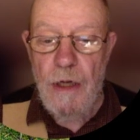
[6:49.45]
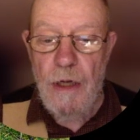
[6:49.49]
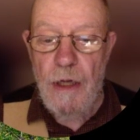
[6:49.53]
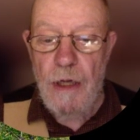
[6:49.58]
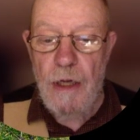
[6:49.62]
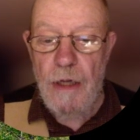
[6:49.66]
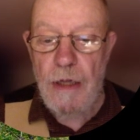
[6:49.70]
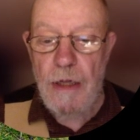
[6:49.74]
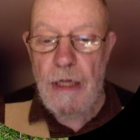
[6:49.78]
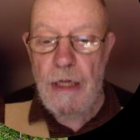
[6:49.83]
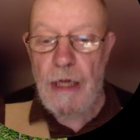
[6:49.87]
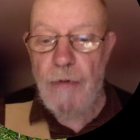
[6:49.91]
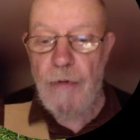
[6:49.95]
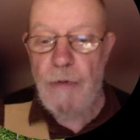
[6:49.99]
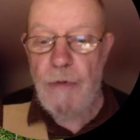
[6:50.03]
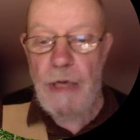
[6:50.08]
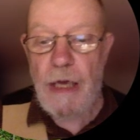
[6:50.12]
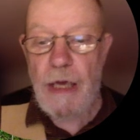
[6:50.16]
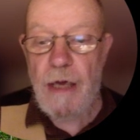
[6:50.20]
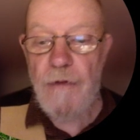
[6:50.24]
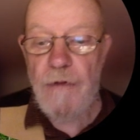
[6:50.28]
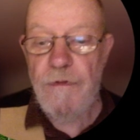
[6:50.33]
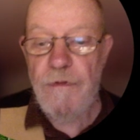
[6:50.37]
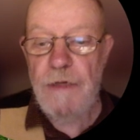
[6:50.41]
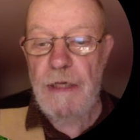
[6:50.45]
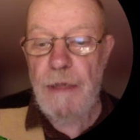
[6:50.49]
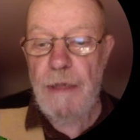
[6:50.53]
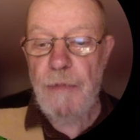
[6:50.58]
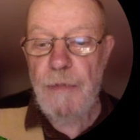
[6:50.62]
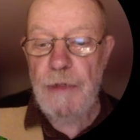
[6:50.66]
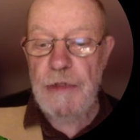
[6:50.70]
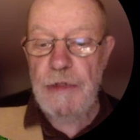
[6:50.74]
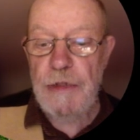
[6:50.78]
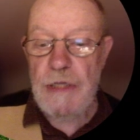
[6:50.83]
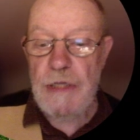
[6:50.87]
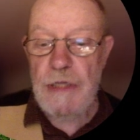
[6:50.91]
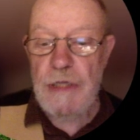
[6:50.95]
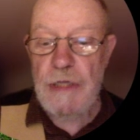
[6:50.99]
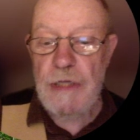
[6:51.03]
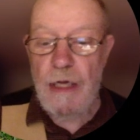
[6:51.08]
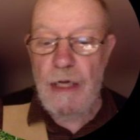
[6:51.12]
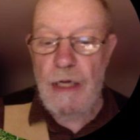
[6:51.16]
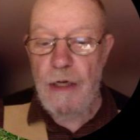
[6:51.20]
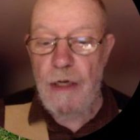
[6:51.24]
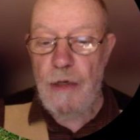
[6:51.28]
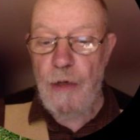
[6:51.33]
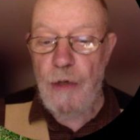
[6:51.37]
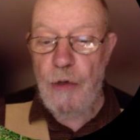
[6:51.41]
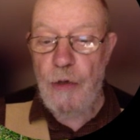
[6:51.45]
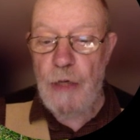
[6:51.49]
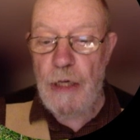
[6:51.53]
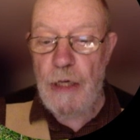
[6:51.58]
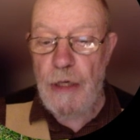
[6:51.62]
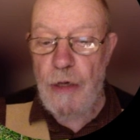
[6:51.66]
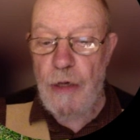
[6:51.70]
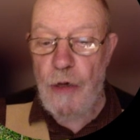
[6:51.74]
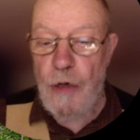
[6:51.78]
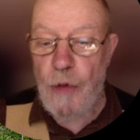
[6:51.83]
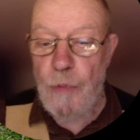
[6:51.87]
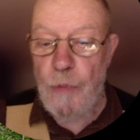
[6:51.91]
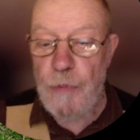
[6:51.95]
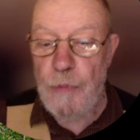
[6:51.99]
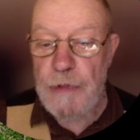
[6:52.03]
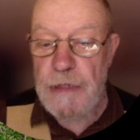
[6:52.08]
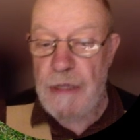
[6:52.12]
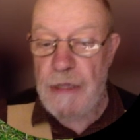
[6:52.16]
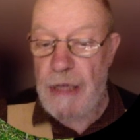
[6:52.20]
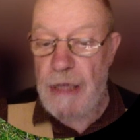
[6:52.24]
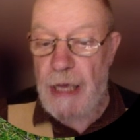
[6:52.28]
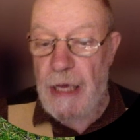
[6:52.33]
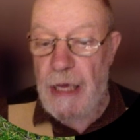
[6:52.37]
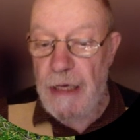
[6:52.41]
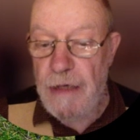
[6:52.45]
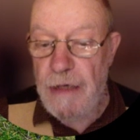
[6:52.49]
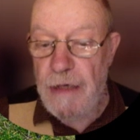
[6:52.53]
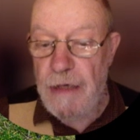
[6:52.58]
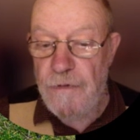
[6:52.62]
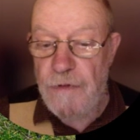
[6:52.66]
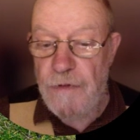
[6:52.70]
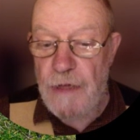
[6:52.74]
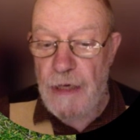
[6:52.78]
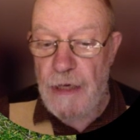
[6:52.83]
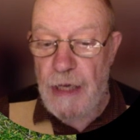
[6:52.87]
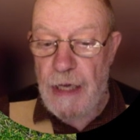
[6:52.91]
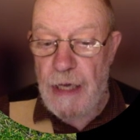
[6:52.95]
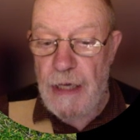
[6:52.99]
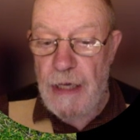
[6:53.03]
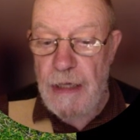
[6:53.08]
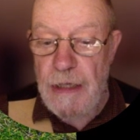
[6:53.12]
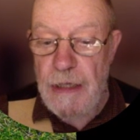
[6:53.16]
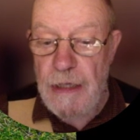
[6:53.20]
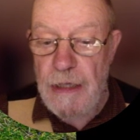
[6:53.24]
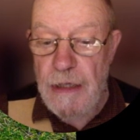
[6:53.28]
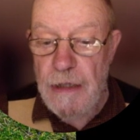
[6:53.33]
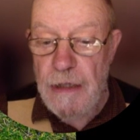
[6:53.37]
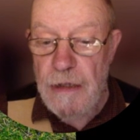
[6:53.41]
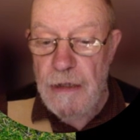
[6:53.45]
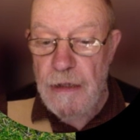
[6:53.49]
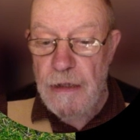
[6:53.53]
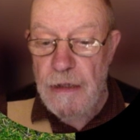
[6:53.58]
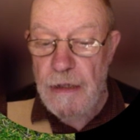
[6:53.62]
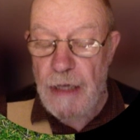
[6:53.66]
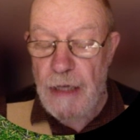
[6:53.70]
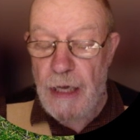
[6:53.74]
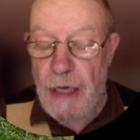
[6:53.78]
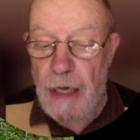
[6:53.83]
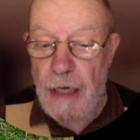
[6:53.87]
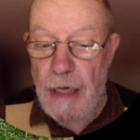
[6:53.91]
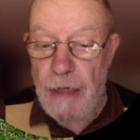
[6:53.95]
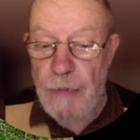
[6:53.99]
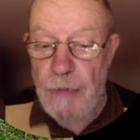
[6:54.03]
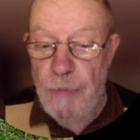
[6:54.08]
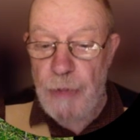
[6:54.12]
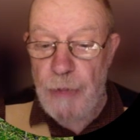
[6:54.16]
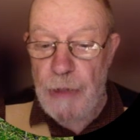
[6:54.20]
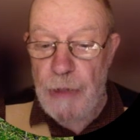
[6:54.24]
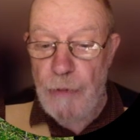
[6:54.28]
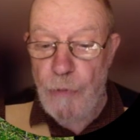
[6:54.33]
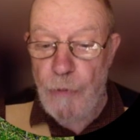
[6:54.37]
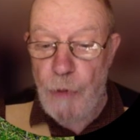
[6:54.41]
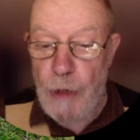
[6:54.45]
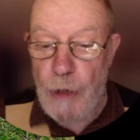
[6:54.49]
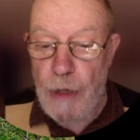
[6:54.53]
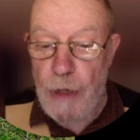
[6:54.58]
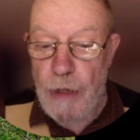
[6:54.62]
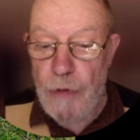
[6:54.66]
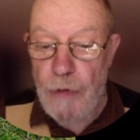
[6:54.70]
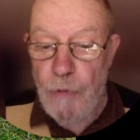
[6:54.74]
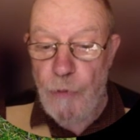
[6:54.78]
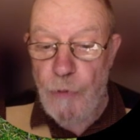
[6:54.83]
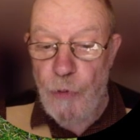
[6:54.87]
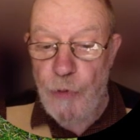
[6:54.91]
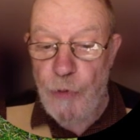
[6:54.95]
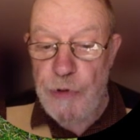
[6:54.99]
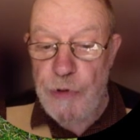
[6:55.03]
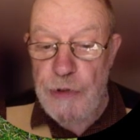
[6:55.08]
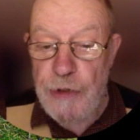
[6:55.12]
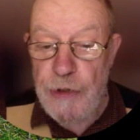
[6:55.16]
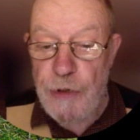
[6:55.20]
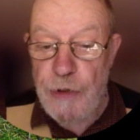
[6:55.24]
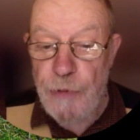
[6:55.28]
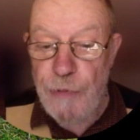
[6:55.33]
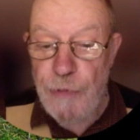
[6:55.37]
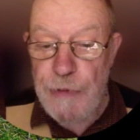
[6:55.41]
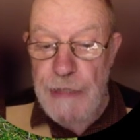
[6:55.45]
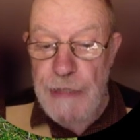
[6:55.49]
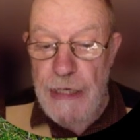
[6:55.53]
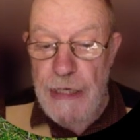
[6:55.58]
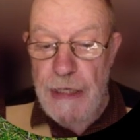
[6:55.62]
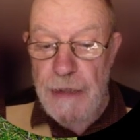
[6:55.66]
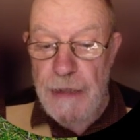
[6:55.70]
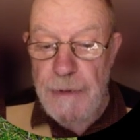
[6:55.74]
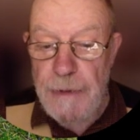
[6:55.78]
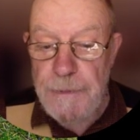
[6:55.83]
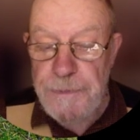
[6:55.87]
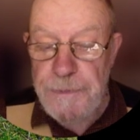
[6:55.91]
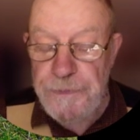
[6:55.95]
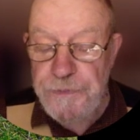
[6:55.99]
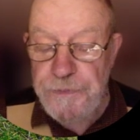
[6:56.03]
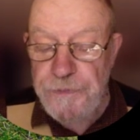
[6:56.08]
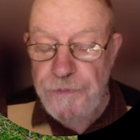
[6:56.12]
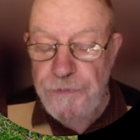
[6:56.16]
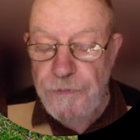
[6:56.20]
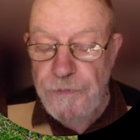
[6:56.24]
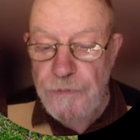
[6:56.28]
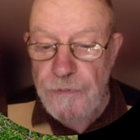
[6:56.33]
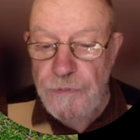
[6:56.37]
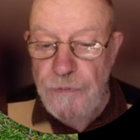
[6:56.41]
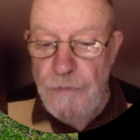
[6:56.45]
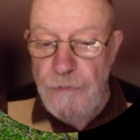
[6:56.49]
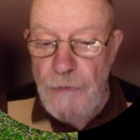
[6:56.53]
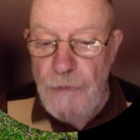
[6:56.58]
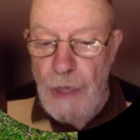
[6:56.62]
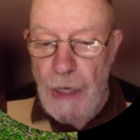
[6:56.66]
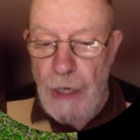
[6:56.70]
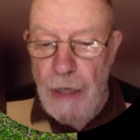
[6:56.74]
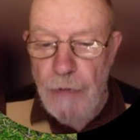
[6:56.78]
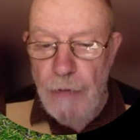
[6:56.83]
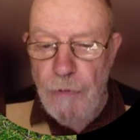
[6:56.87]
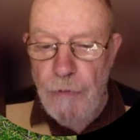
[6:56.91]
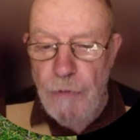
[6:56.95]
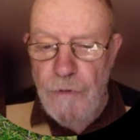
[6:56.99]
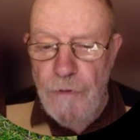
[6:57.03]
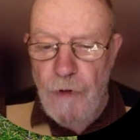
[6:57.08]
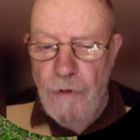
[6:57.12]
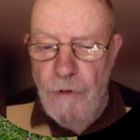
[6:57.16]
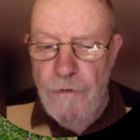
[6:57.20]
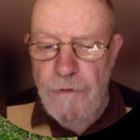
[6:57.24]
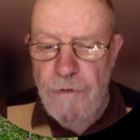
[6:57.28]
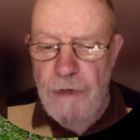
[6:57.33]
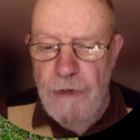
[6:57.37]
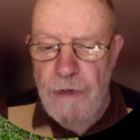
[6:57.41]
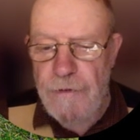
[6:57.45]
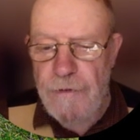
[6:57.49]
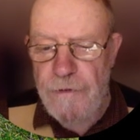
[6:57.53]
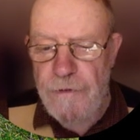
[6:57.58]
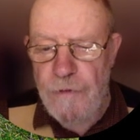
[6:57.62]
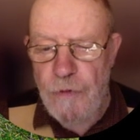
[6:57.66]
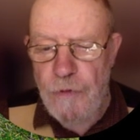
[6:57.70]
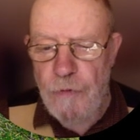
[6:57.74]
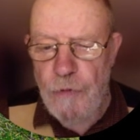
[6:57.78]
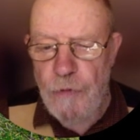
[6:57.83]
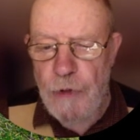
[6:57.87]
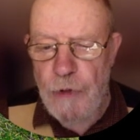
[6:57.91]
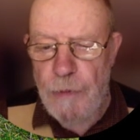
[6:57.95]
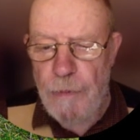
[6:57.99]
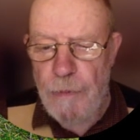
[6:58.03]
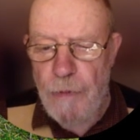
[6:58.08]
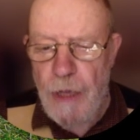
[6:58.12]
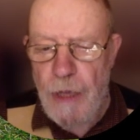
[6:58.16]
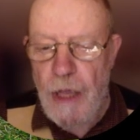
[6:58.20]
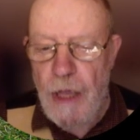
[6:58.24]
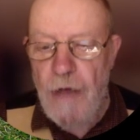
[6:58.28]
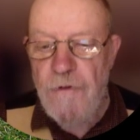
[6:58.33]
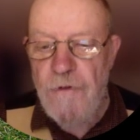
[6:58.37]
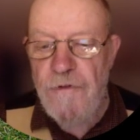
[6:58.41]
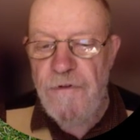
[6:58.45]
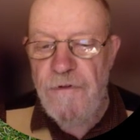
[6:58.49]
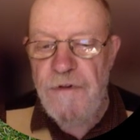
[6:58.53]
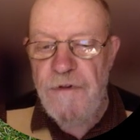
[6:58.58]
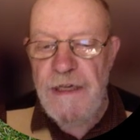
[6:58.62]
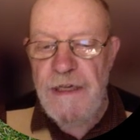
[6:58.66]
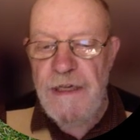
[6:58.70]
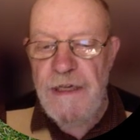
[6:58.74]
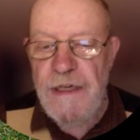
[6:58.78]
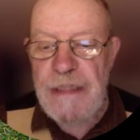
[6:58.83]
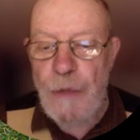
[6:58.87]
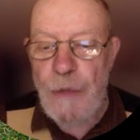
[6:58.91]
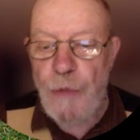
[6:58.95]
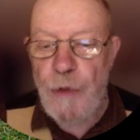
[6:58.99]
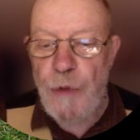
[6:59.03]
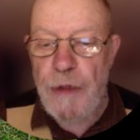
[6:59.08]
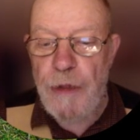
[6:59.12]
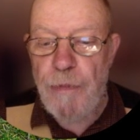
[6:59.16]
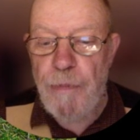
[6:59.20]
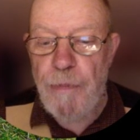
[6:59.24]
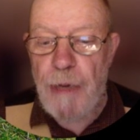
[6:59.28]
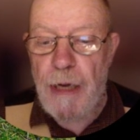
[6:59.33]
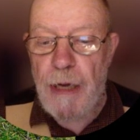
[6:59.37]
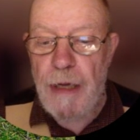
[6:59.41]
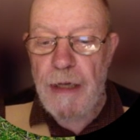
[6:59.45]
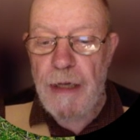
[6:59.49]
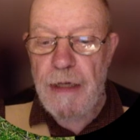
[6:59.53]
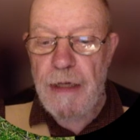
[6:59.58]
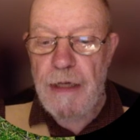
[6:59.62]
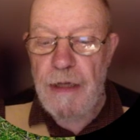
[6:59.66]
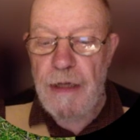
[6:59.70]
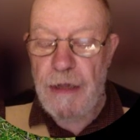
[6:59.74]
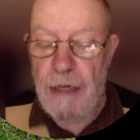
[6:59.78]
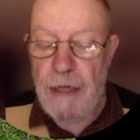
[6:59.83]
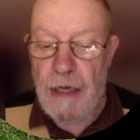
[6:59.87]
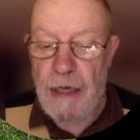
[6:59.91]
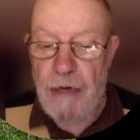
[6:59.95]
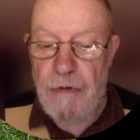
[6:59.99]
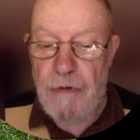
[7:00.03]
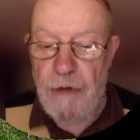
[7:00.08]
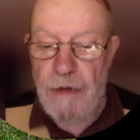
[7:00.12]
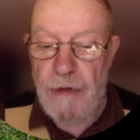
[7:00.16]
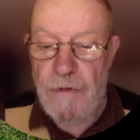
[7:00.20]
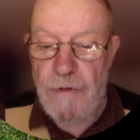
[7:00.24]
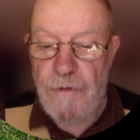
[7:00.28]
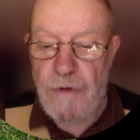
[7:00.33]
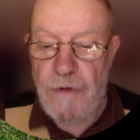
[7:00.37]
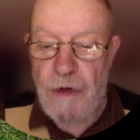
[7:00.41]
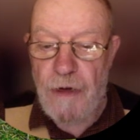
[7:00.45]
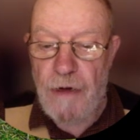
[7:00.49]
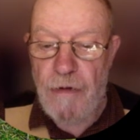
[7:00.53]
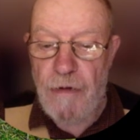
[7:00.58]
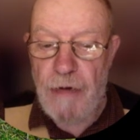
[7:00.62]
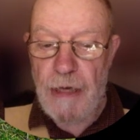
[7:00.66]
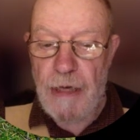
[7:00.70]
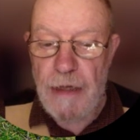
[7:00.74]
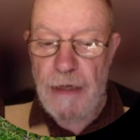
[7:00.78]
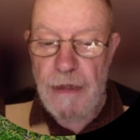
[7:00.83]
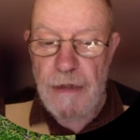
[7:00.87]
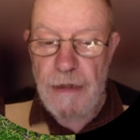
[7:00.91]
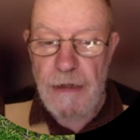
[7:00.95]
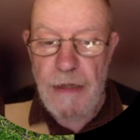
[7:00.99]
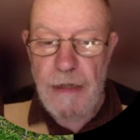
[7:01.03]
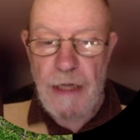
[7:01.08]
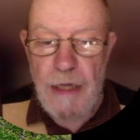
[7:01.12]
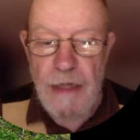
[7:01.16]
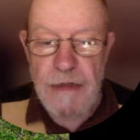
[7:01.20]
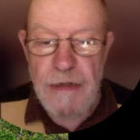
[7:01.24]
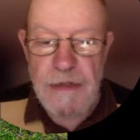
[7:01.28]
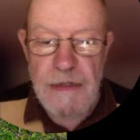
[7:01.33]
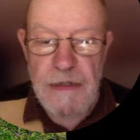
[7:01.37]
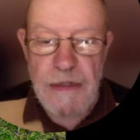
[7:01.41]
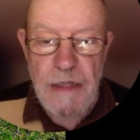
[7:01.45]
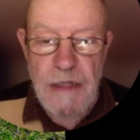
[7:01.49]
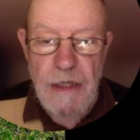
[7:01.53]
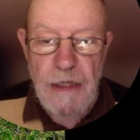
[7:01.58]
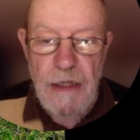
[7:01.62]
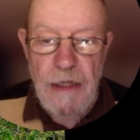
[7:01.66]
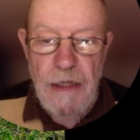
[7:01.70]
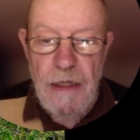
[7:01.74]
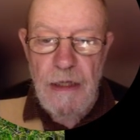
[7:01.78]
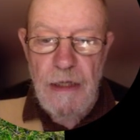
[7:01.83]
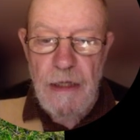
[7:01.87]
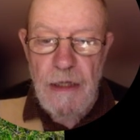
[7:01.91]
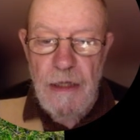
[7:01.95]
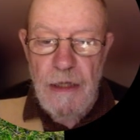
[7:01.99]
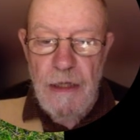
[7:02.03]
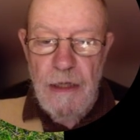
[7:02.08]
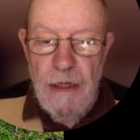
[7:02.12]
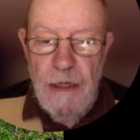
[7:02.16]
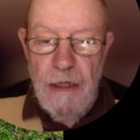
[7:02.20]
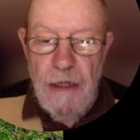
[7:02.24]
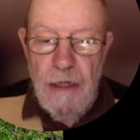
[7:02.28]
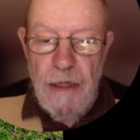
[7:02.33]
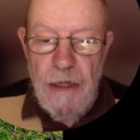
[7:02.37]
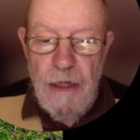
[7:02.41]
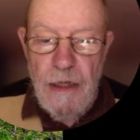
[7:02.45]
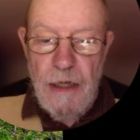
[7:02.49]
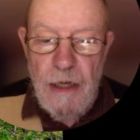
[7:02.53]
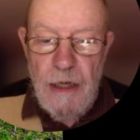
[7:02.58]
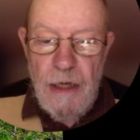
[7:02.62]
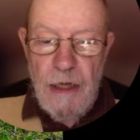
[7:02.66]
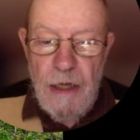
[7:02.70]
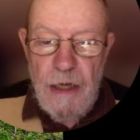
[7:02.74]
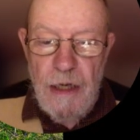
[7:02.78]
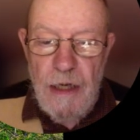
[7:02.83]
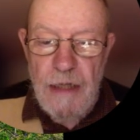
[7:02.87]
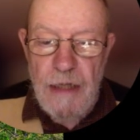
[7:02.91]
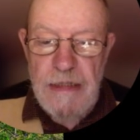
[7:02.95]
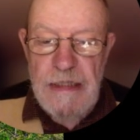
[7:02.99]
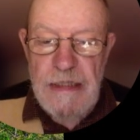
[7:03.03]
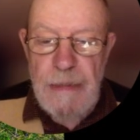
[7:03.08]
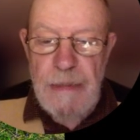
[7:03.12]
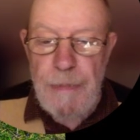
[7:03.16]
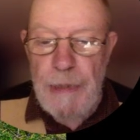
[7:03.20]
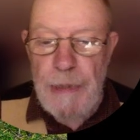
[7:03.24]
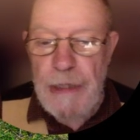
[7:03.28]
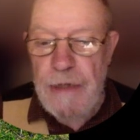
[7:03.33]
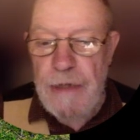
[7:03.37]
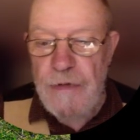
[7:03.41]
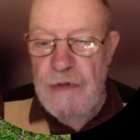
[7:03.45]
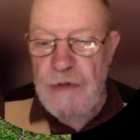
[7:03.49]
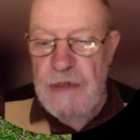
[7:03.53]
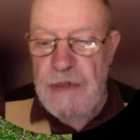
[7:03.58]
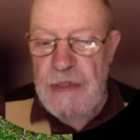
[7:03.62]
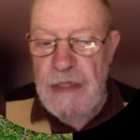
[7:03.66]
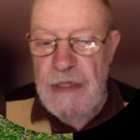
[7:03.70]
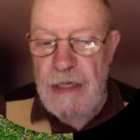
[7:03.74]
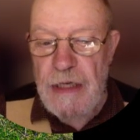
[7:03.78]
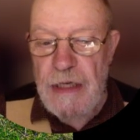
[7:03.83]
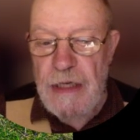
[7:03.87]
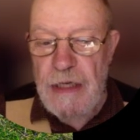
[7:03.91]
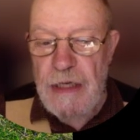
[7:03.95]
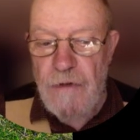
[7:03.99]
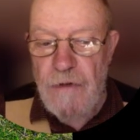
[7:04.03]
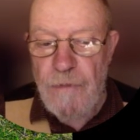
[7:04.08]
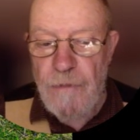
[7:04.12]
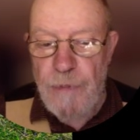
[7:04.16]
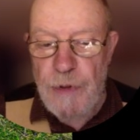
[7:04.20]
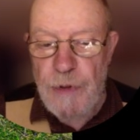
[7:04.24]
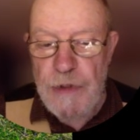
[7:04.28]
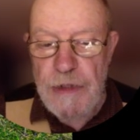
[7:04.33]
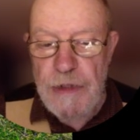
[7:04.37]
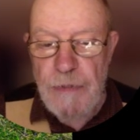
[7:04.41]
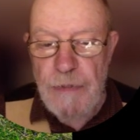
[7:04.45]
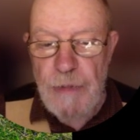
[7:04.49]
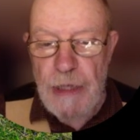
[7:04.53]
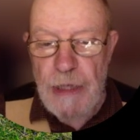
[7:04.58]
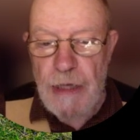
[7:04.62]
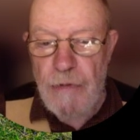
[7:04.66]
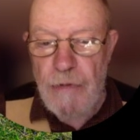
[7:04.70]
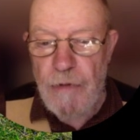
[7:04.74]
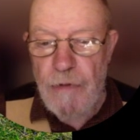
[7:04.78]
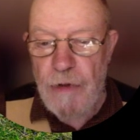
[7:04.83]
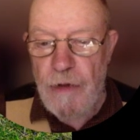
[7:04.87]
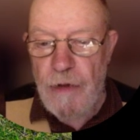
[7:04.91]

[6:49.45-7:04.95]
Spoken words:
And there we have an image there looking up to the head of the lake, the head being where the water comes in. And we've got Fleet with Pike there at the far end, and that's a typical scene of Buttermere with